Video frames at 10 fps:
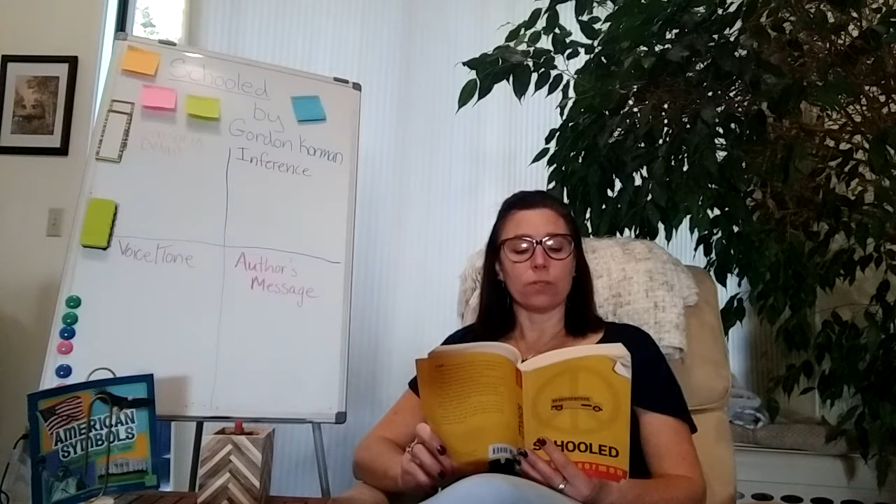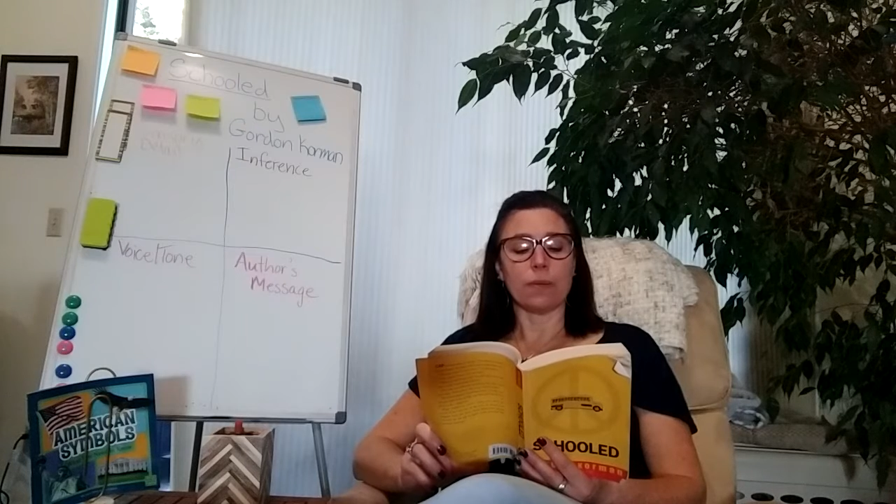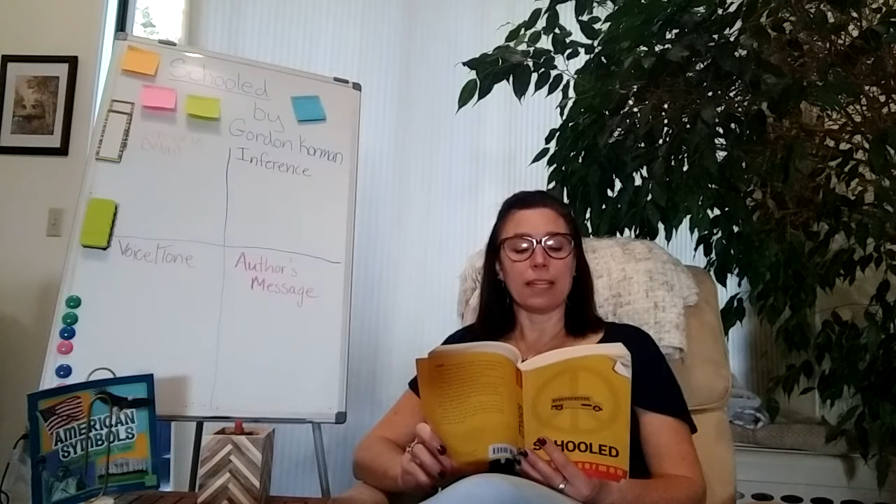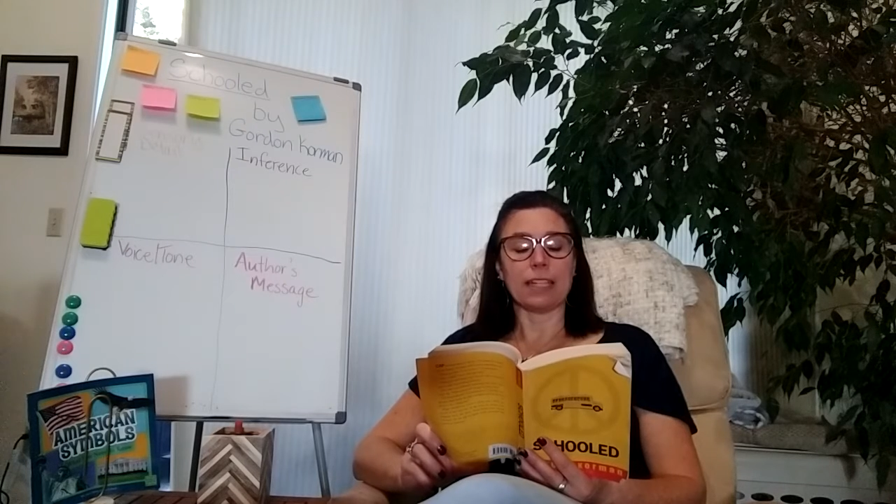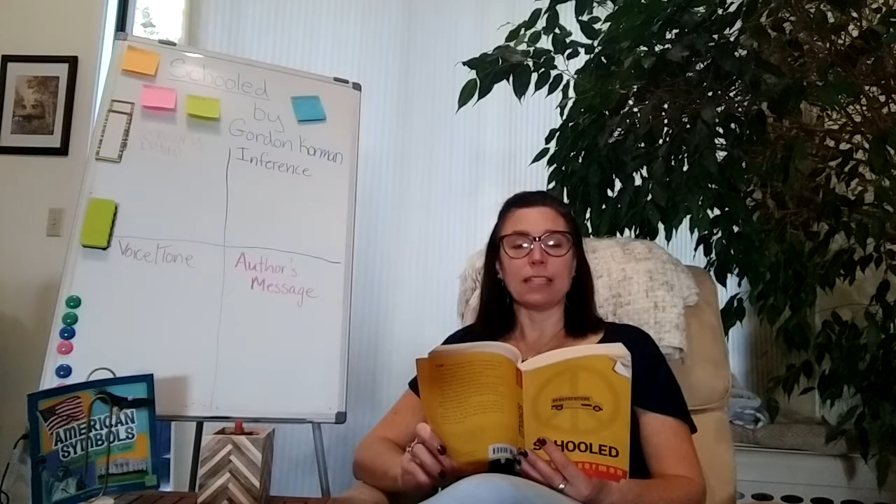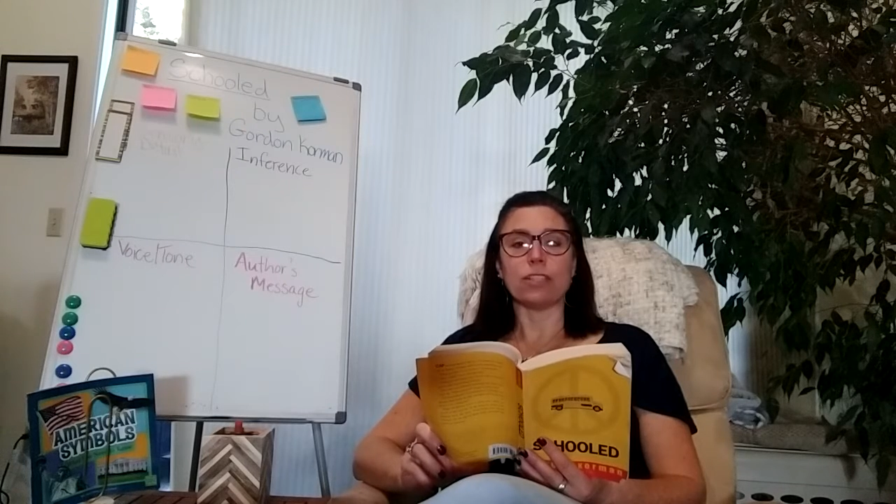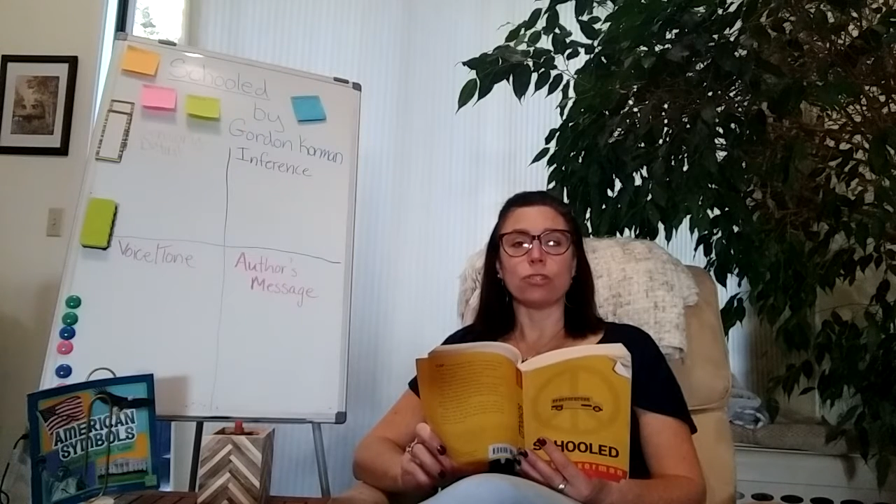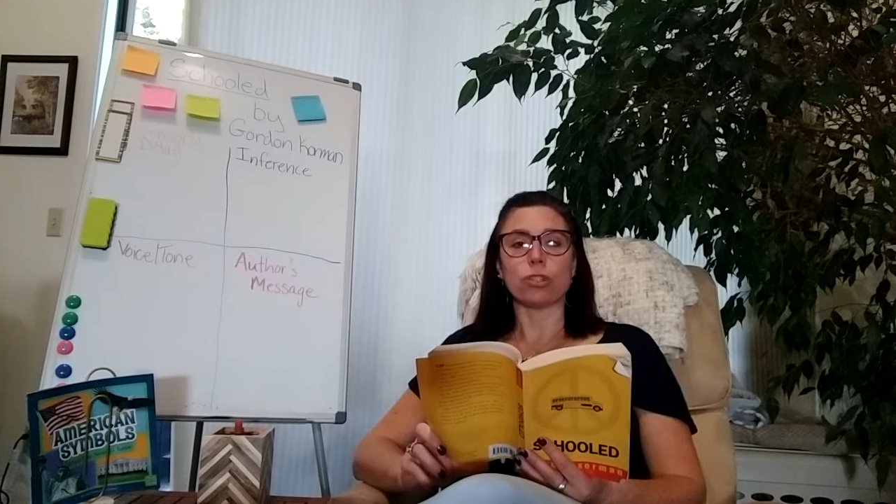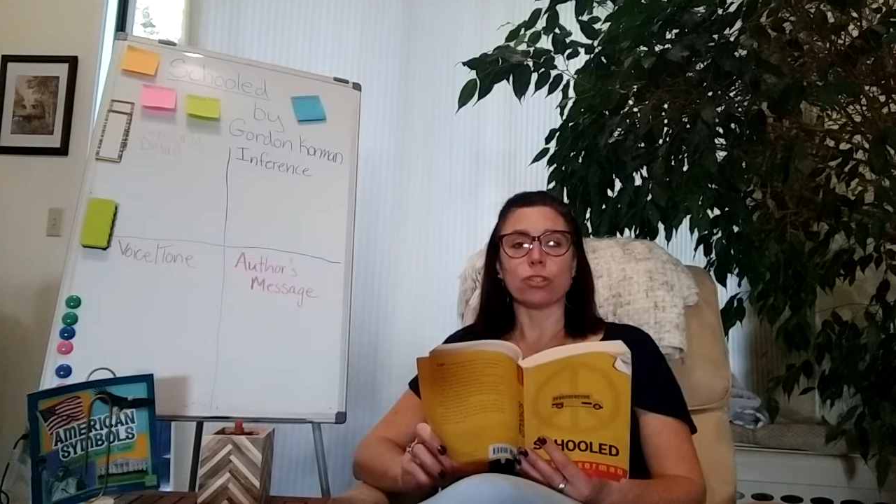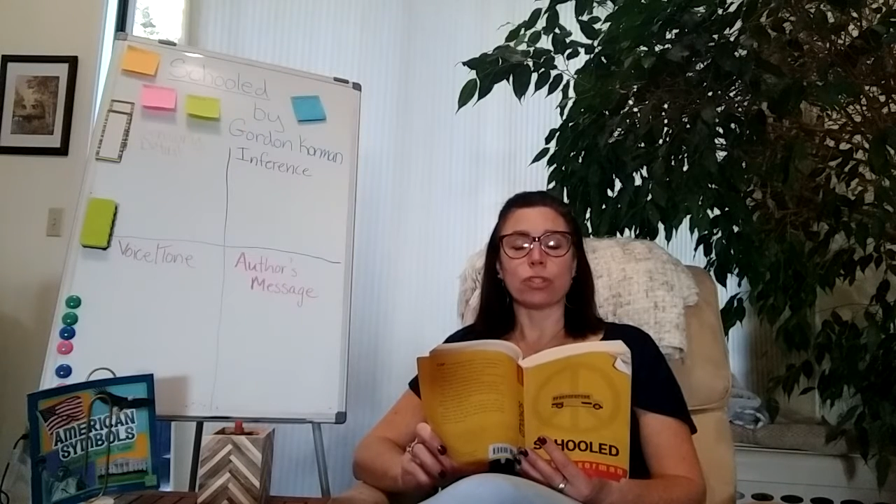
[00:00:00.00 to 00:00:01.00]
to any
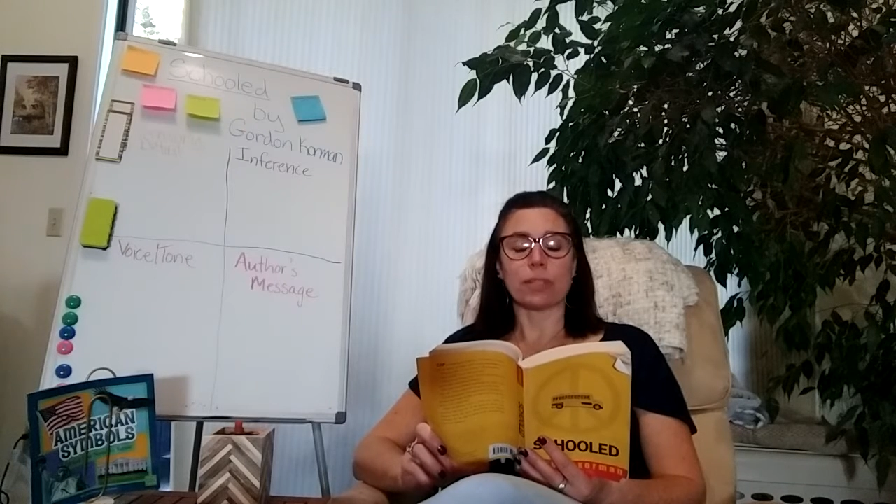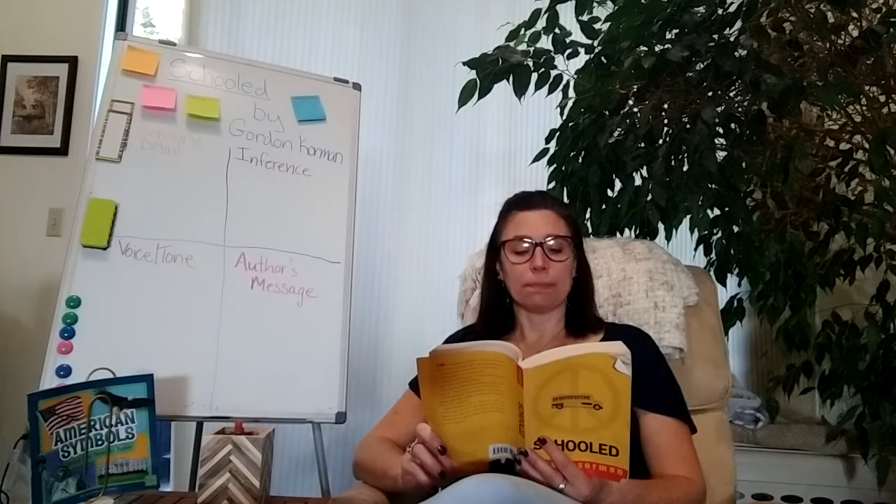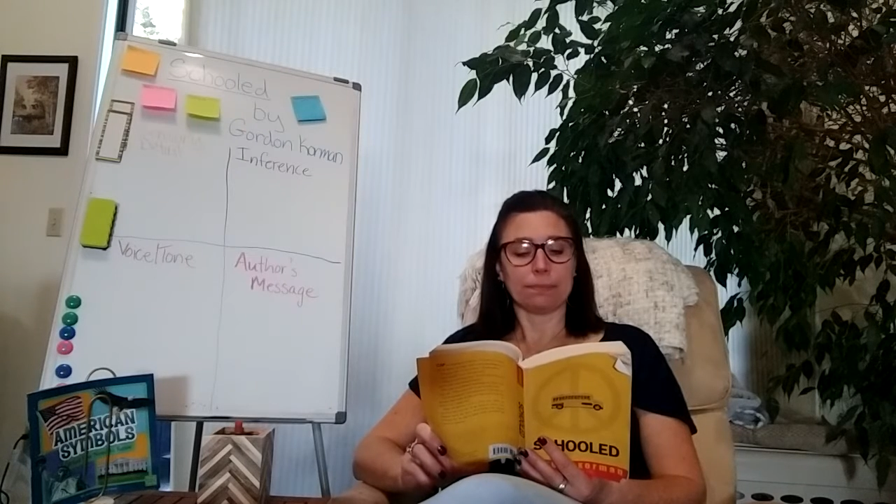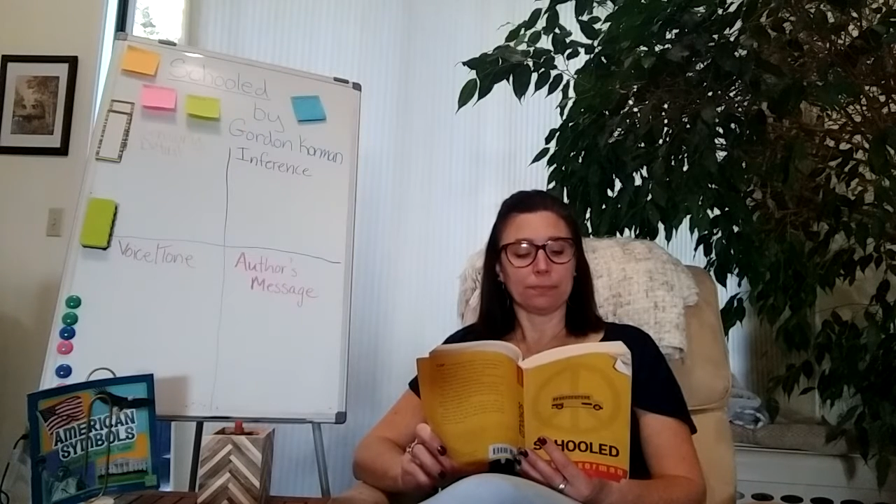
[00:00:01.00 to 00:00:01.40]
teachers.